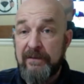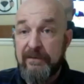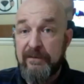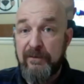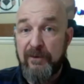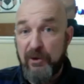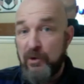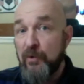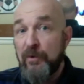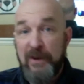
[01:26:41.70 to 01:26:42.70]
the
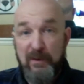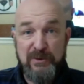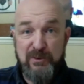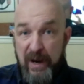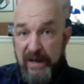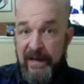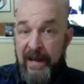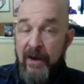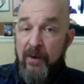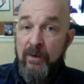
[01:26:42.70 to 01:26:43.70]
cool that was right now,